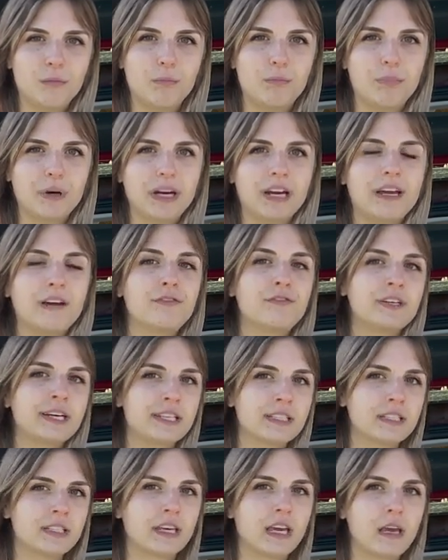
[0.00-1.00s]
But if
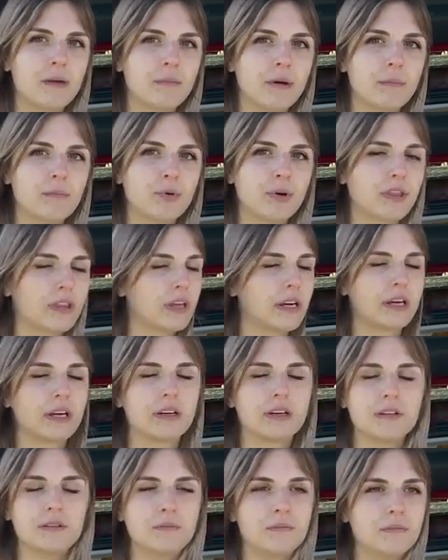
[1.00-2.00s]
Tesla came up with like
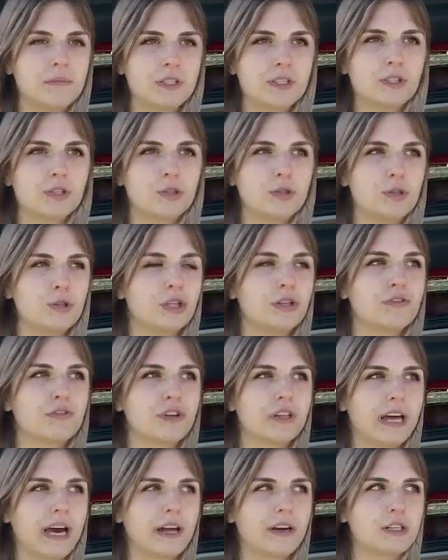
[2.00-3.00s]
a solution for
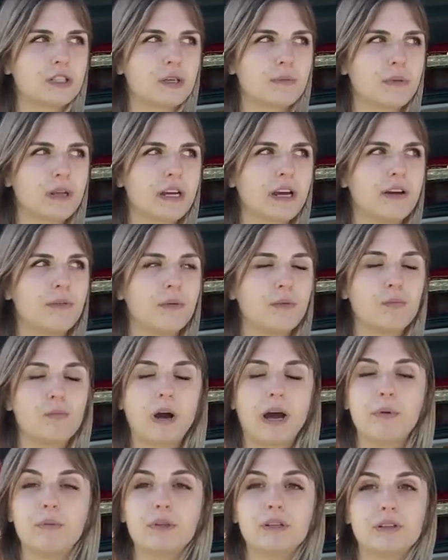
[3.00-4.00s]
that or something,
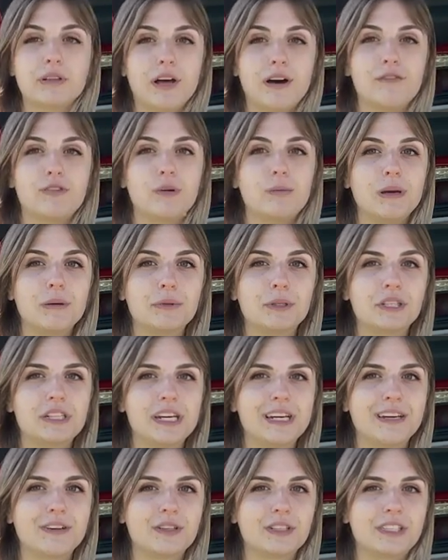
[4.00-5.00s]
I would love to be able to
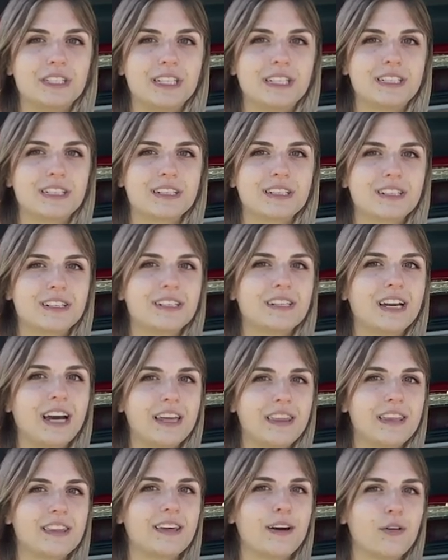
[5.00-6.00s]
take out a seat.
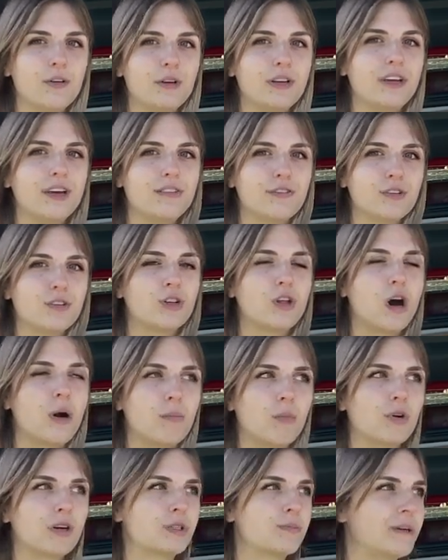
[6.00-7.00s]
I think that would give a lot
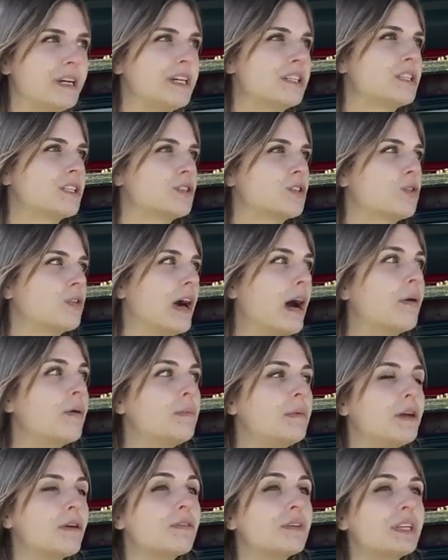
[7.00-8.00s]
more space. So that
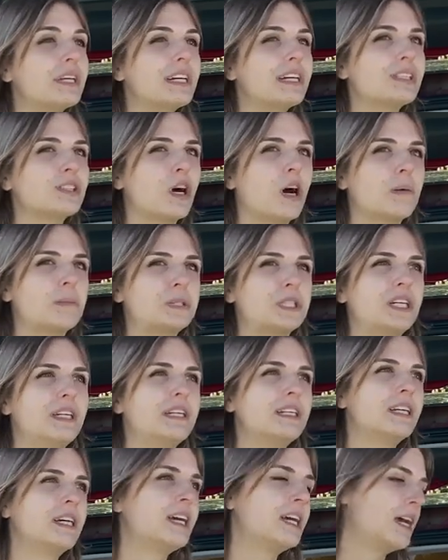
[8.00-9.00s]
would be a really nice option.